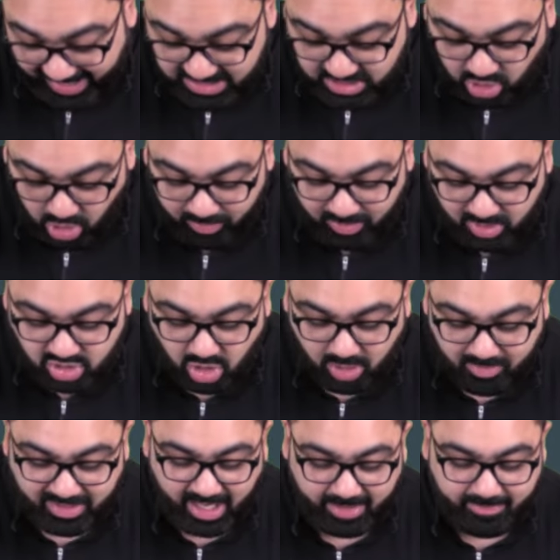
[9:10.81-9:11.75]
X
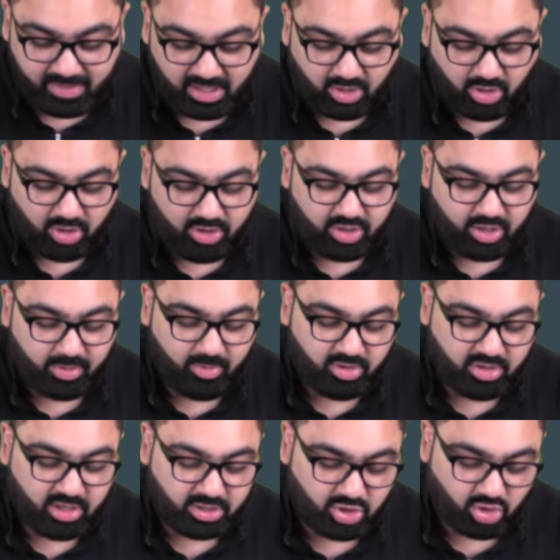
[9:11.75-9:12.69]
chromosome can be
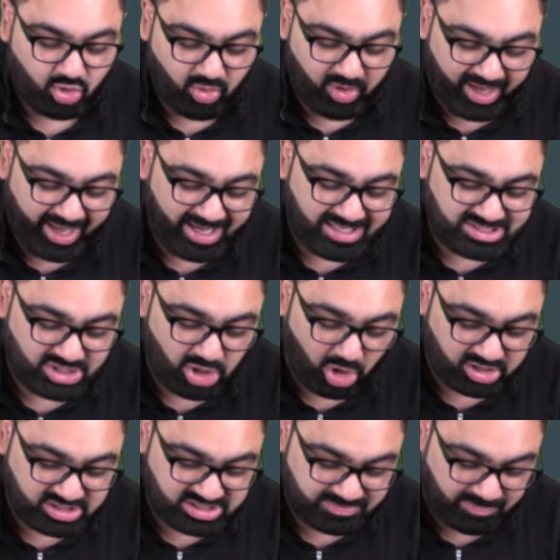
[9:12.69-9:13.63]
contributed through eggs
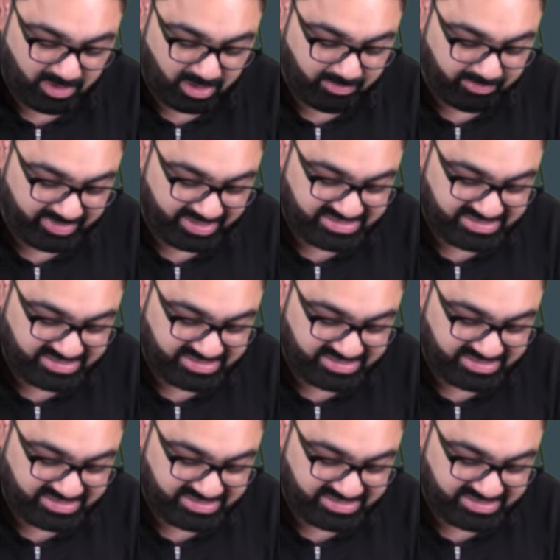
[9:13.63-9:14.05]
or sperm,